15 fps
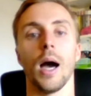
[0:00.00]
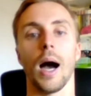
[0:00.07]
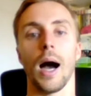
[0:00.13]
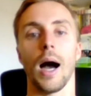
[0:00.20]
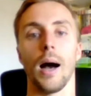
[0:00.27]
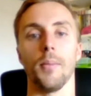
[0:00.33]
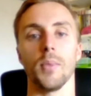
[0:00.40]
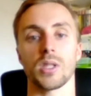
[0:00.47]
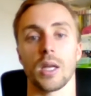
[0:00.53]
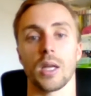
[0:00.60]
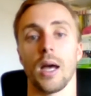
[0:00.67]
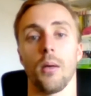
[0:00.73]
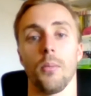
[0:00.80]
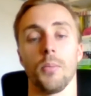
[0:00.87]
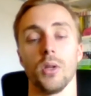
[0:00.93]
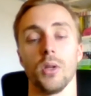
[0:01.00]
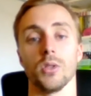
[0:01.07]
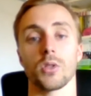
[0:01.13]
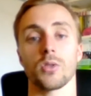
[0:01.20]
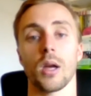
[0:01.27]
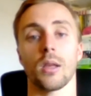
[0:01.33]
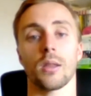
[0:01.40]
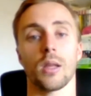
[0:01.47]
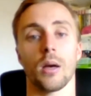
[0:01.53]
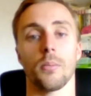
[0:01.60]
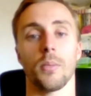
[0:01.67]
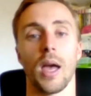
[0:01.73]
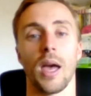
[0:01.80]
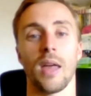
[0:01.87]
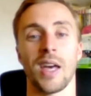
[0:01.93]
It's going to help build your strength
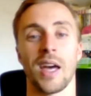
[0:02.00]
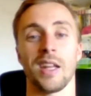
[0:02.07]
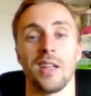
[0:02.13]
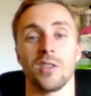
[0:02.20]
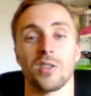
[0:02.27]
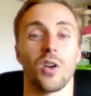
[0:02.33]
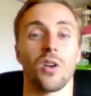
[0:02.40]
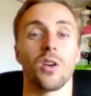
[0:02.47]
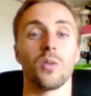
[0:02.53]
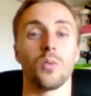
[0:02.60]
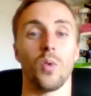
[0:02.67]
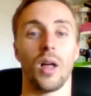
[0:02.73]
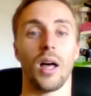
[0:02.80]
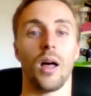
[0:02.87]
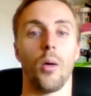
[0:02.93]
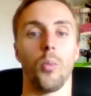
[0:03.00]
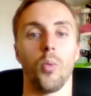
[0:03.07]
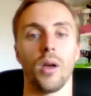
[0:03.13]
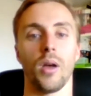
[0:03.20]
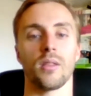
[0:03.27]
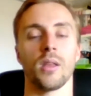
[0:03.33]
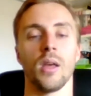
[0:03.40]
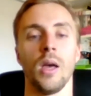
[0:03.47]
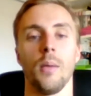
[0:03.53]
up, and that in turn will help with